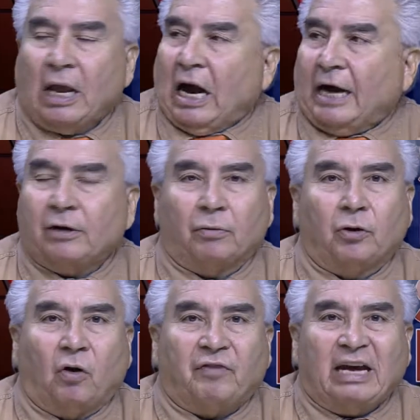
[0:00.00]
I don't
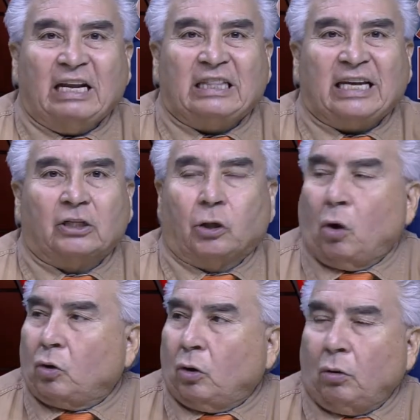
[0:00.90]
know of anything
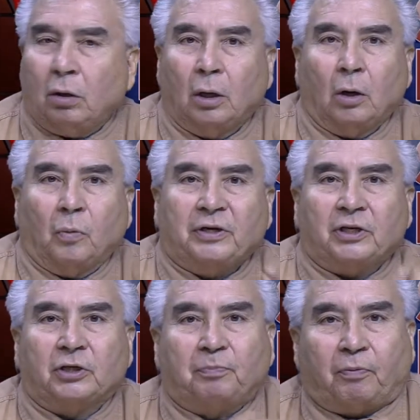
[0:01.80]
local which
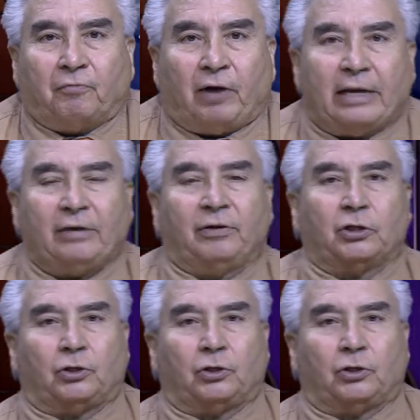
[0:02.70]
is providing this.